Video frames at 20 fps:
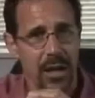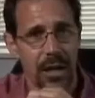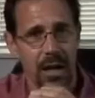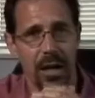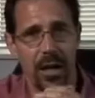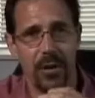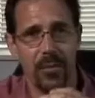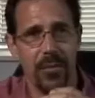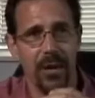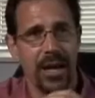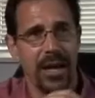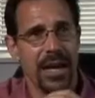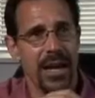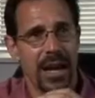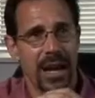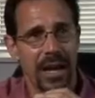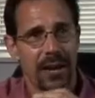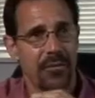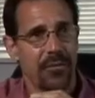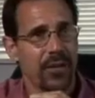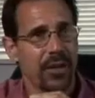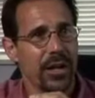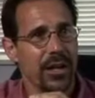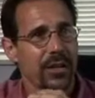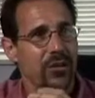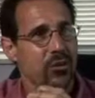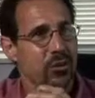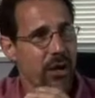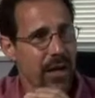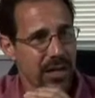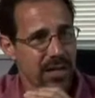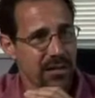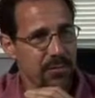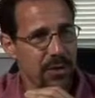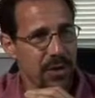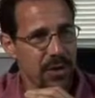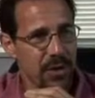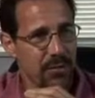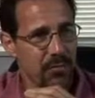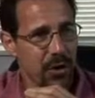um, every
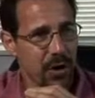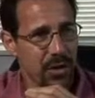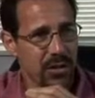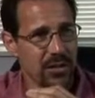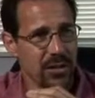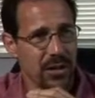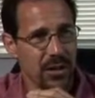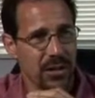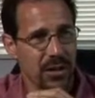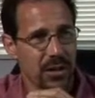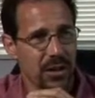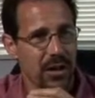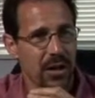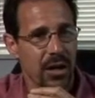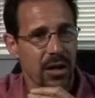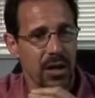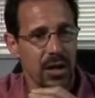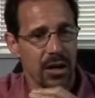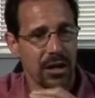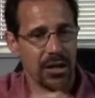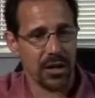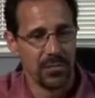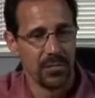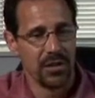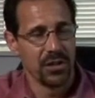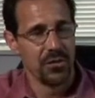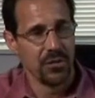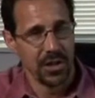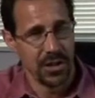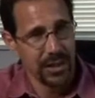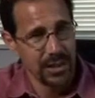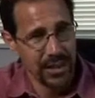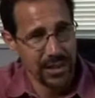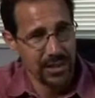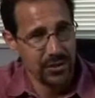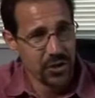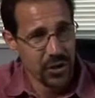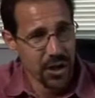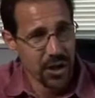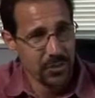tradesman that walks in there comes into a
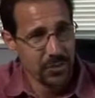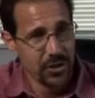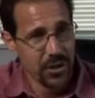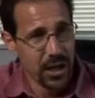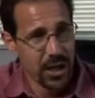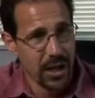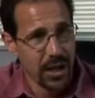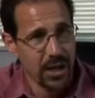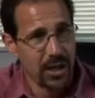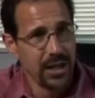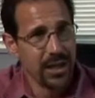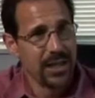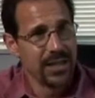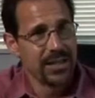clean job site,